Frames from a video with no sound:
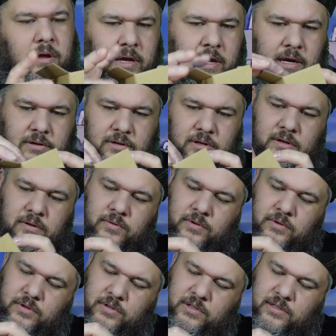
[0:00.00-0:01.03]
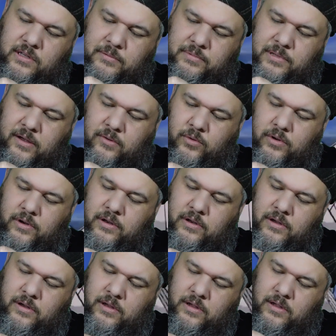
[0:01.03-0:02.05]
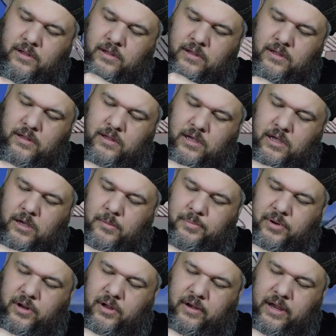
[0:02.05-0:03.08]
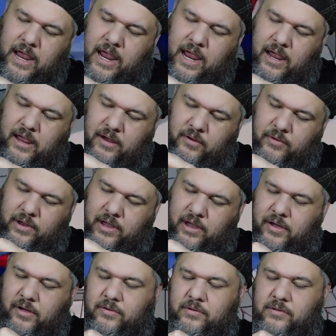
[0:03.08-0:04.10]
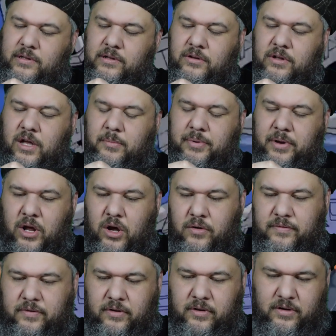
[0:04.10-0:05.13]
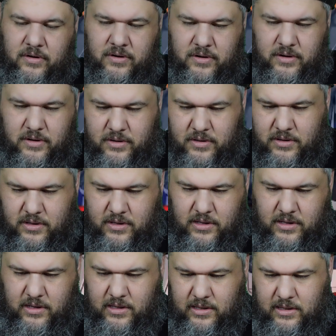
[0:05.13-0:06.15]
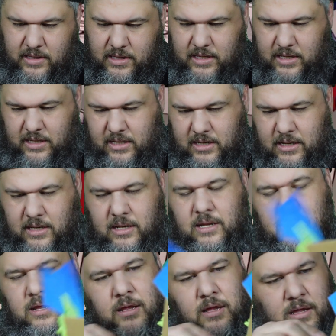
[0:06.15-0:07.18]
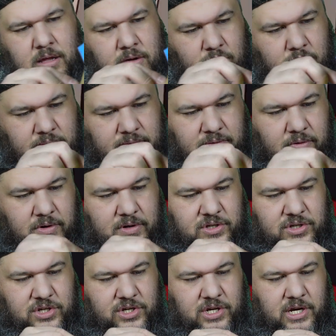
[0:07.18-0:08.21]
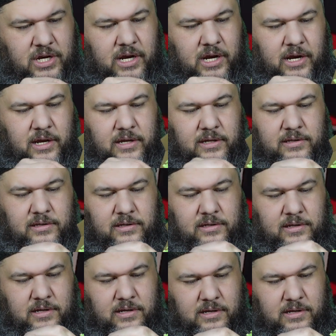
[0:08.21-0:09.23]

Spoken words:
Actually, let me just slip that one up and over. Yeah, there we go. A little up and over. And then one for his chest.